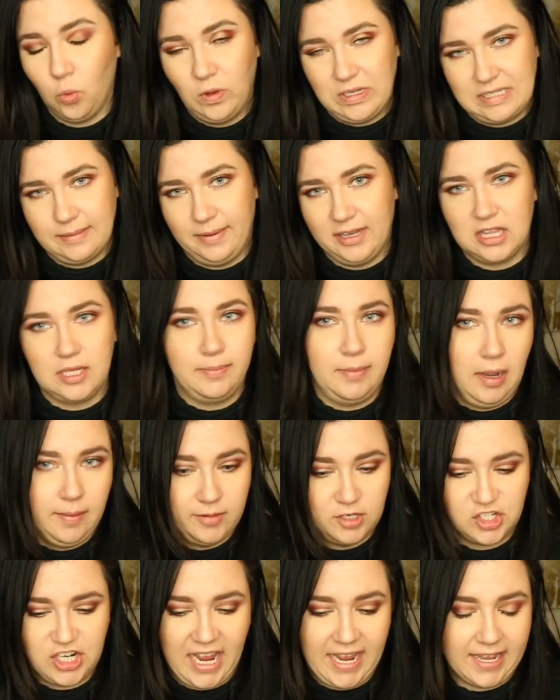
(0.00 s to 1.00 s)
was about the
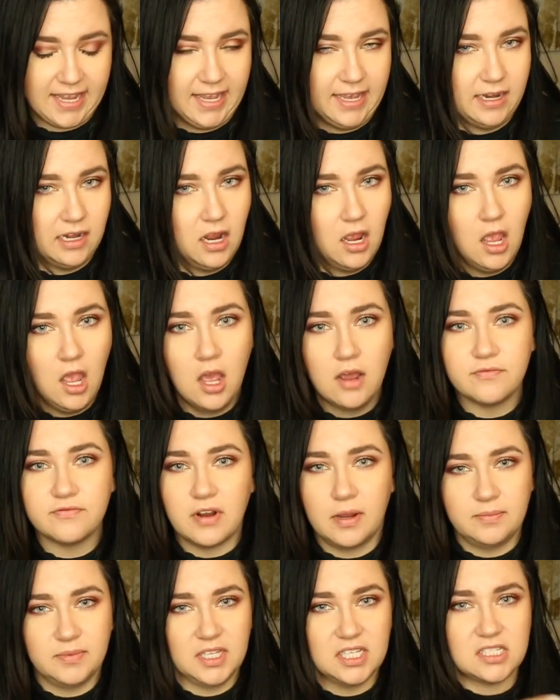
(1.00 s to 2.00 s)
bomber jacket.
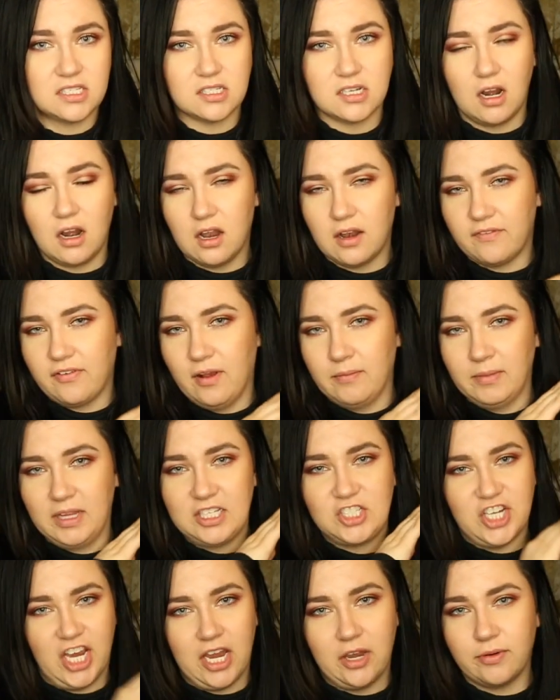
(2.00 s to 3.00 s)
From the start, from like
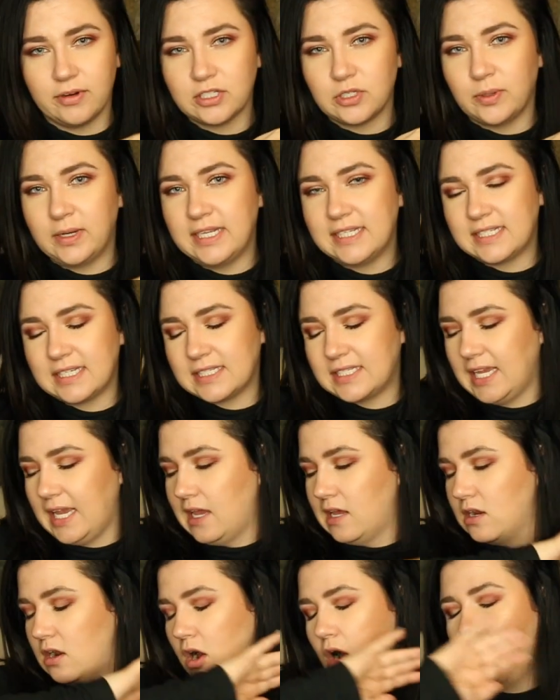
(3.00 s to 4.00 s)
January
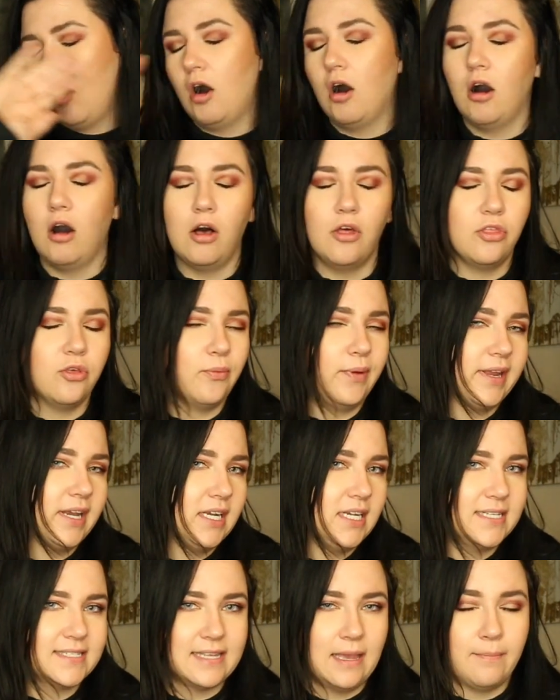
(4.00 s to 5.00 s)
2016 all the way to
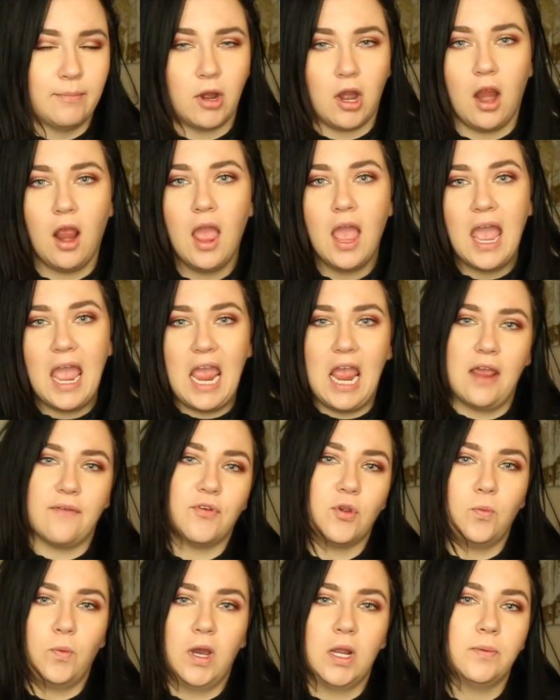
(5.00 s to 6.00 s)
December,
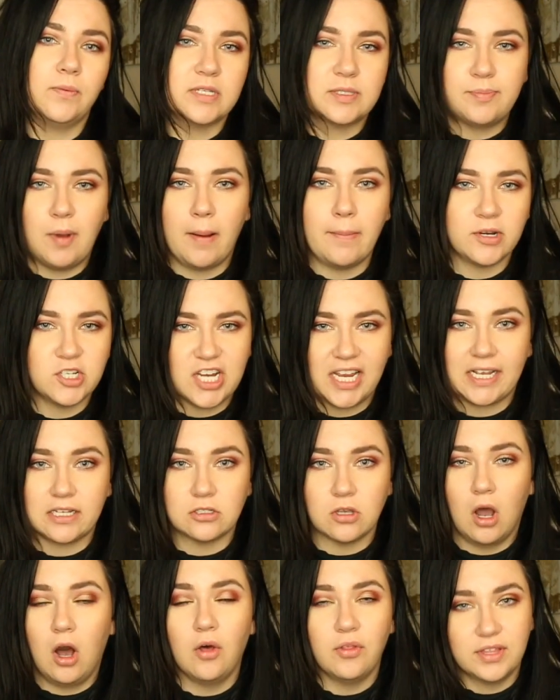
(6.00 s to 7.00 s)
everyone was bomber jackets
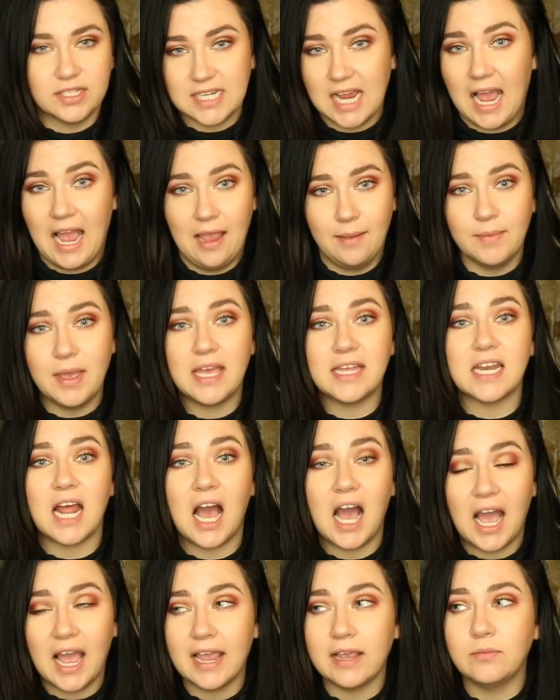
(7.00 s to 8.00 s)
all the time, and
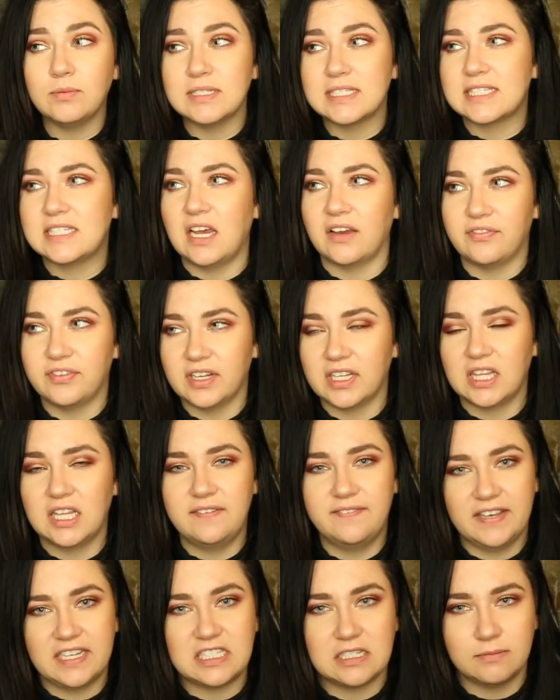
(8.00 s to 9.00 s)
I was definitely
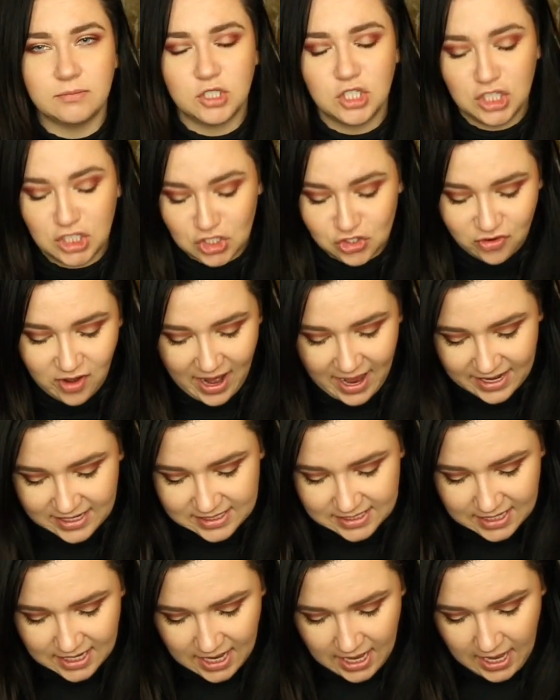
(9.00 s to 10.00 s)
victim to the
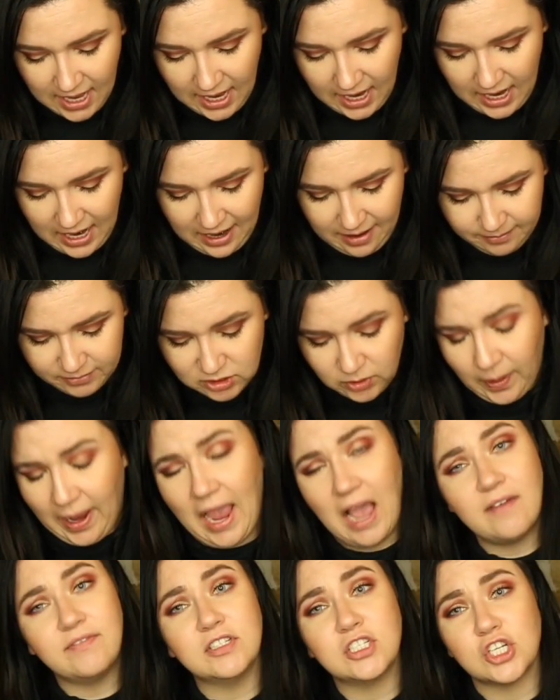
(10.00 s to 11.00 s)
trend. So I
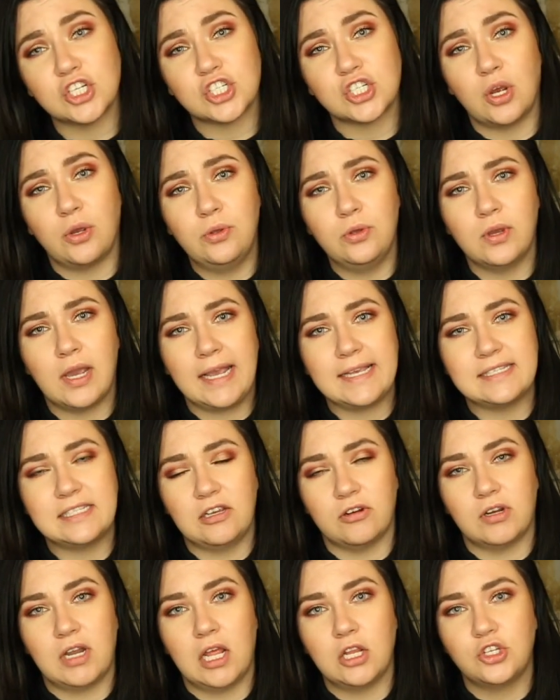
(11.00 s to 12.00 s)
have one to show you guys
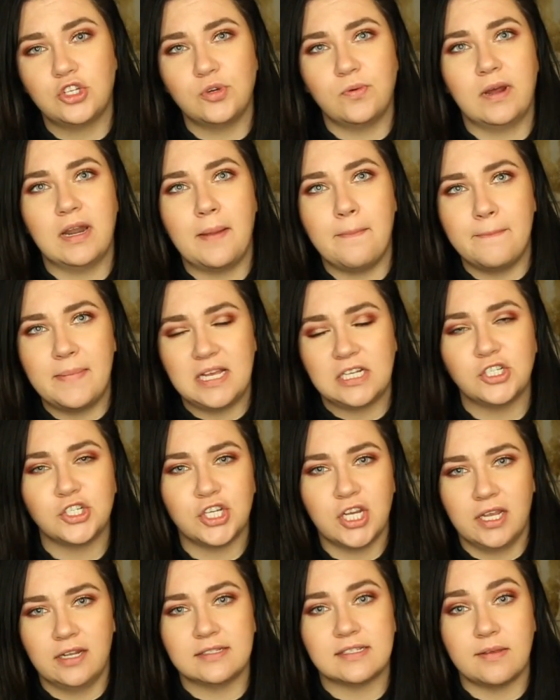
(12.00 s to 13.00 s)
here, and I do want to
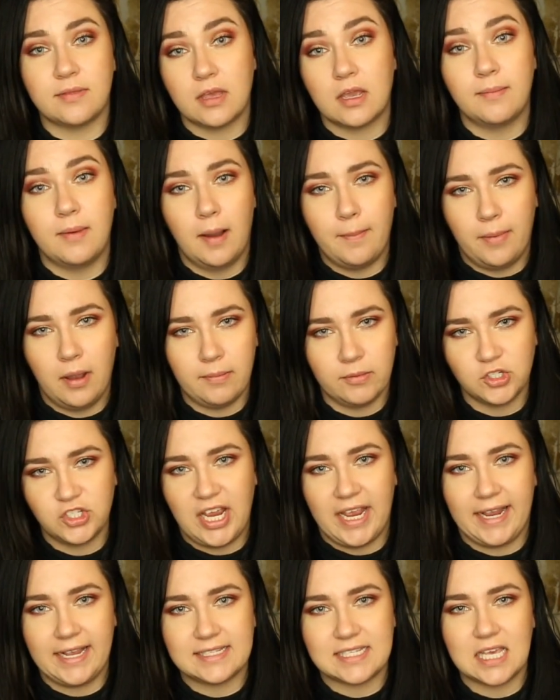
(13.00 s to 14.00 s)
mention something about bomber
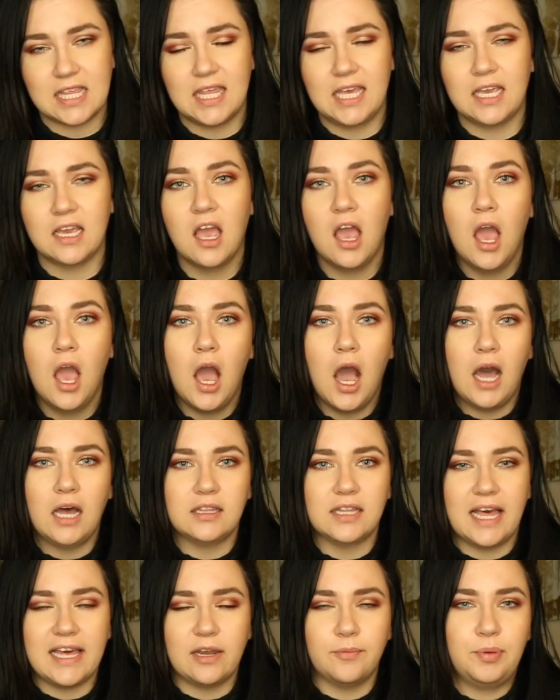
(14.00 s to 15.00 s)
jackets. I think a
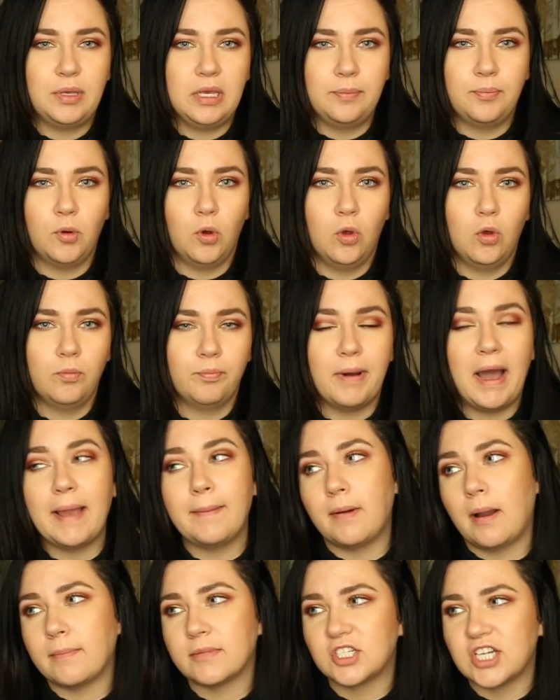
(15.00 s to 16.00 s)
lot of people buy
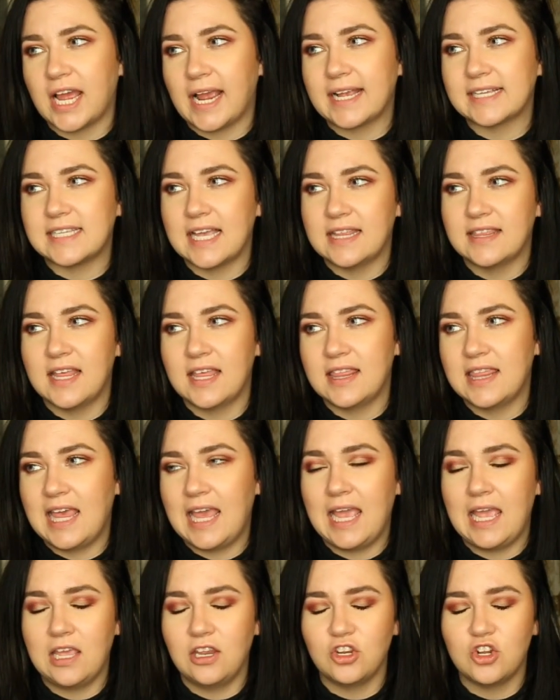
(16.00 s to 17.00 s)
bomber jackets and then
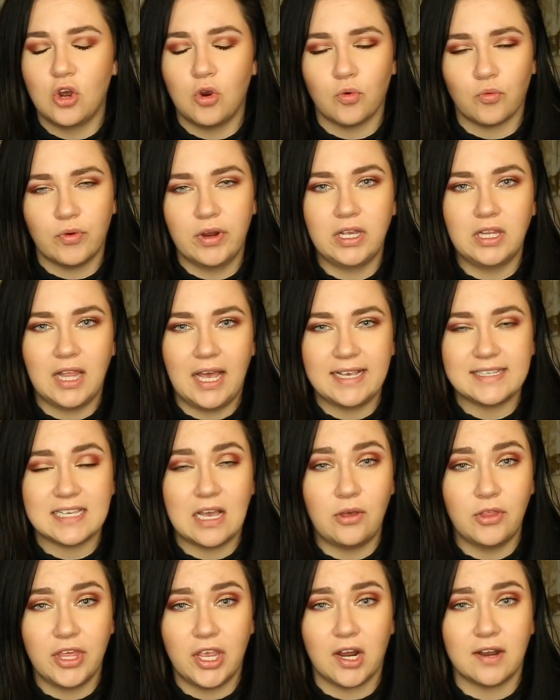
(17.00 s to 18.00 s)
they don't realize
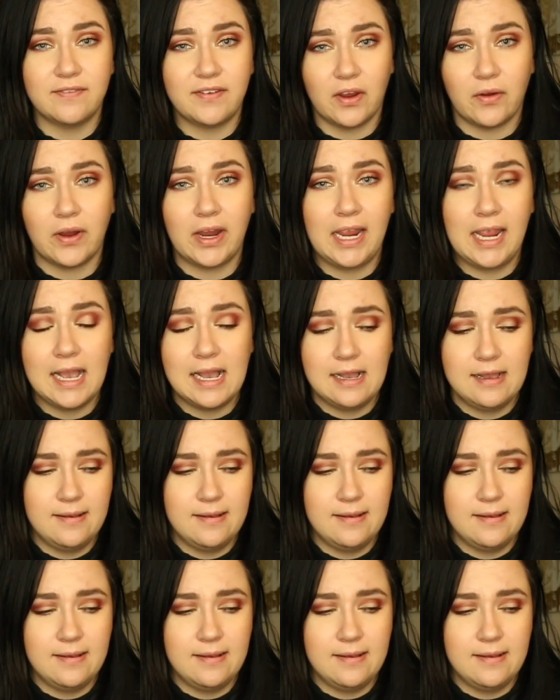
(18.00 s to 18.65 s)
how they are very